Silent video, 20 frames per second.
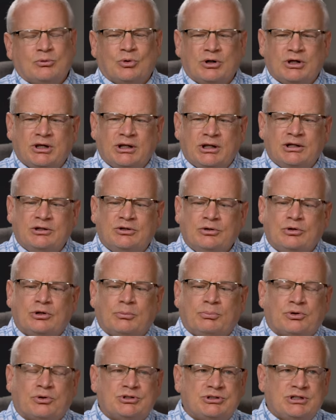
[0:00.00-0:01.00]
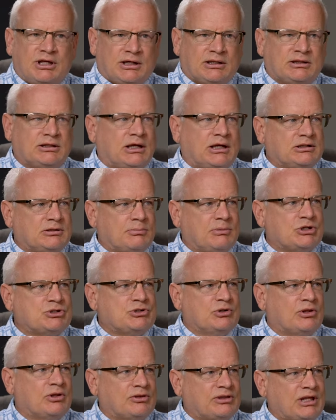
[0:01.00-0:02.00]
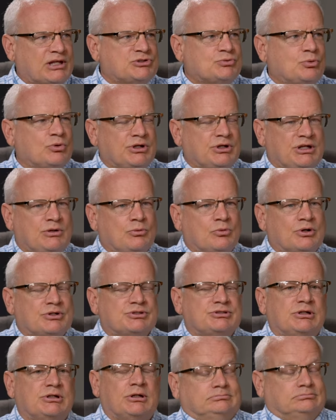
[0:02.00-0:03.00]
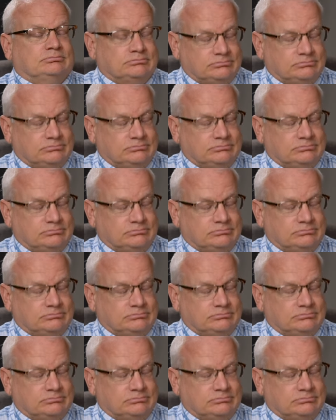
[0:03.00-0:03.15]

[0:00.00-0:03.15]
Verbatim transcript: What can I do to protect that, to make sure that that's where He wants it?